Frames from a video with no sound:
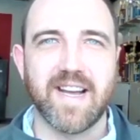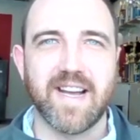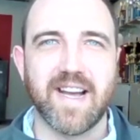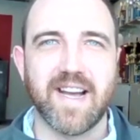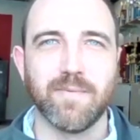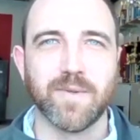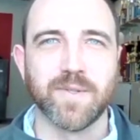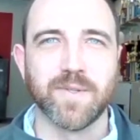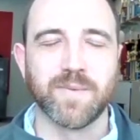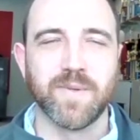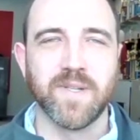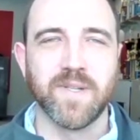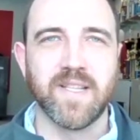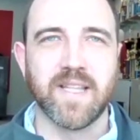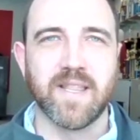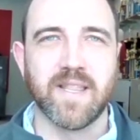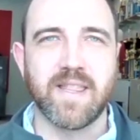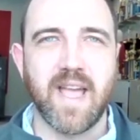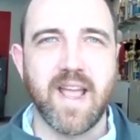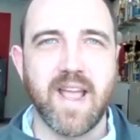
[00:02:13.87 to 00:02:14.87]
I was
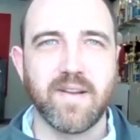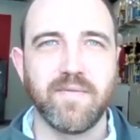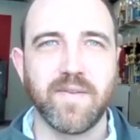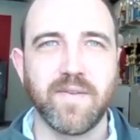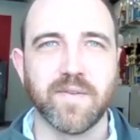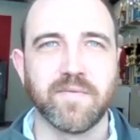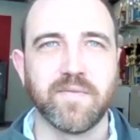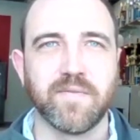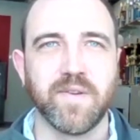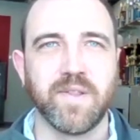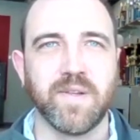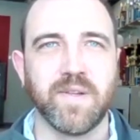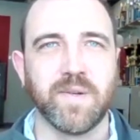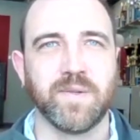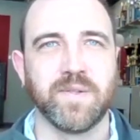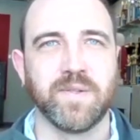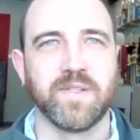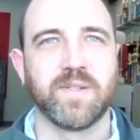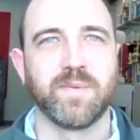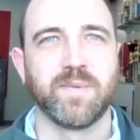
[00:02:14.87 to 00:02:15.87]
really thankful for
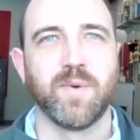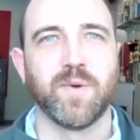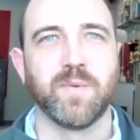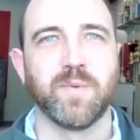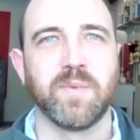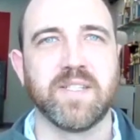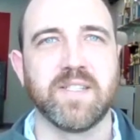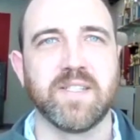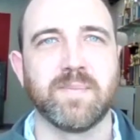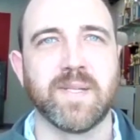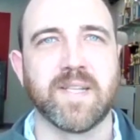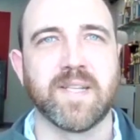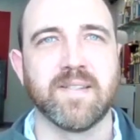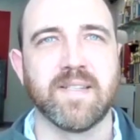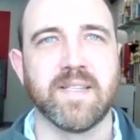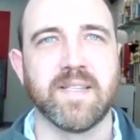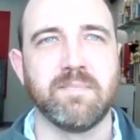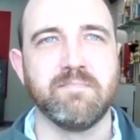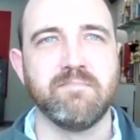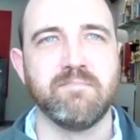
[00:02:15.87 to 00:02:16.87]
those moments
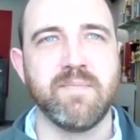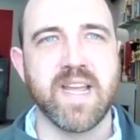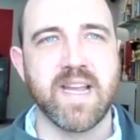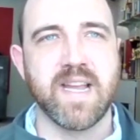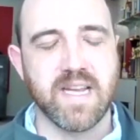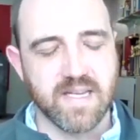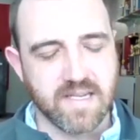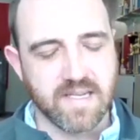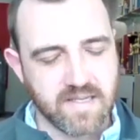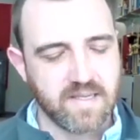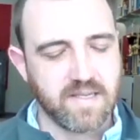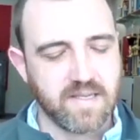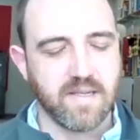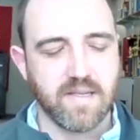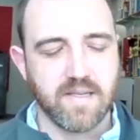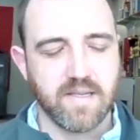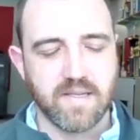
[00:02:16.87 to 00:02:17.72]
because it made